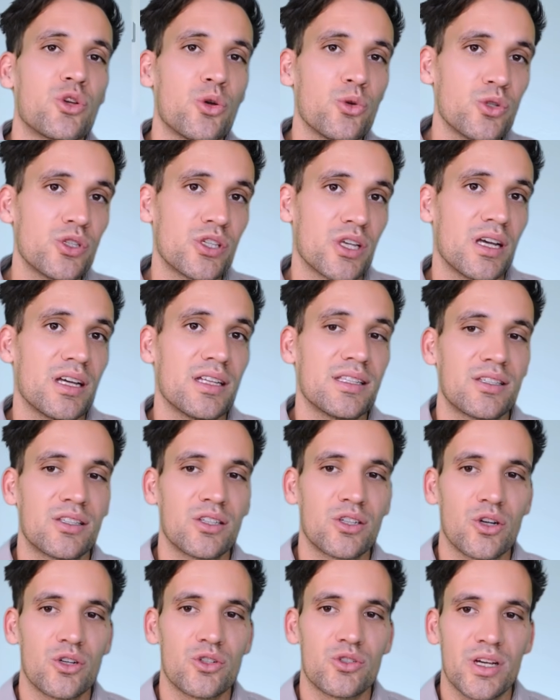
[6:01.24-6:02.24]
two sides
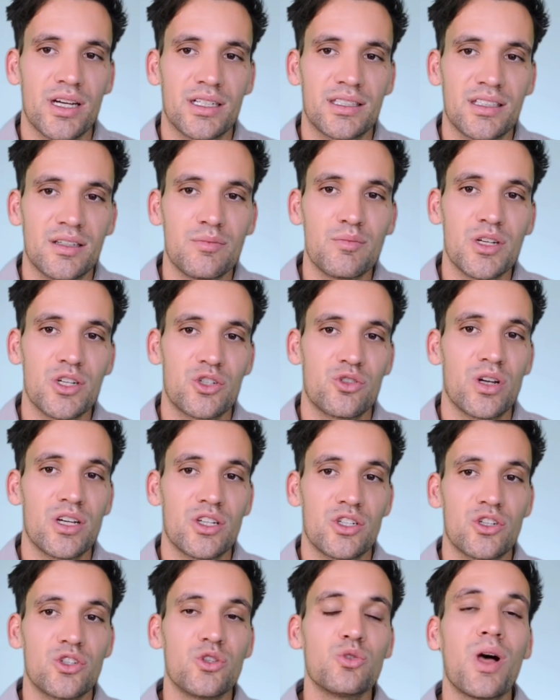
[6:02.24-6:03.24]
to contract
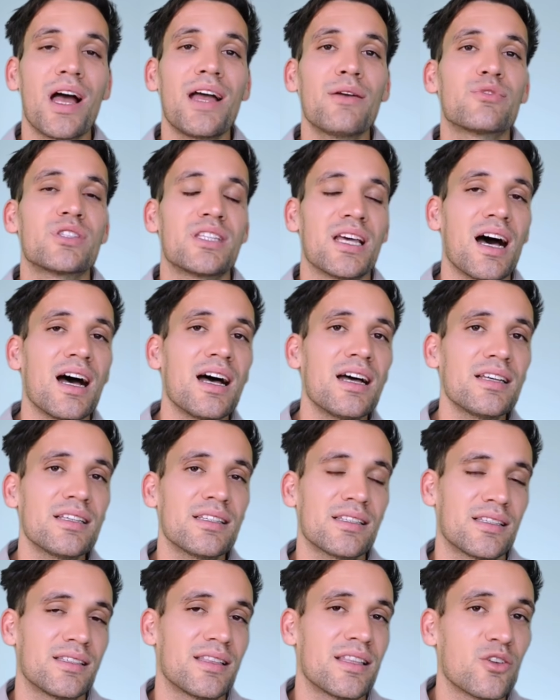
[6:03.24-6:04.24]
administration. You'll have
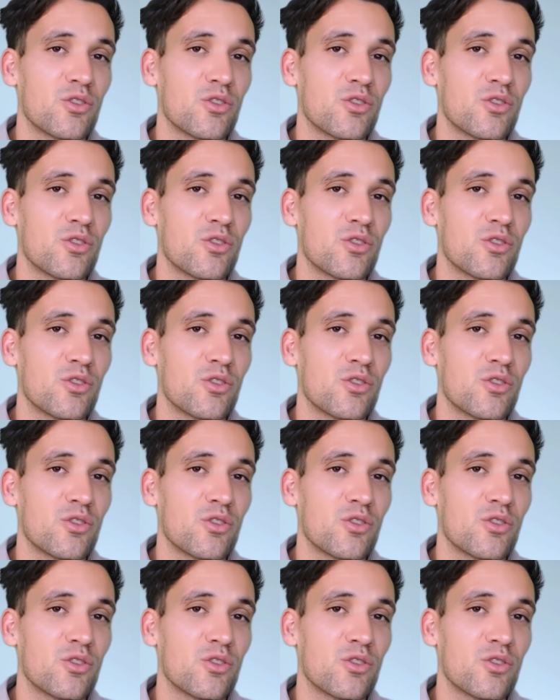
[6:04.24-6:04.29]
tasks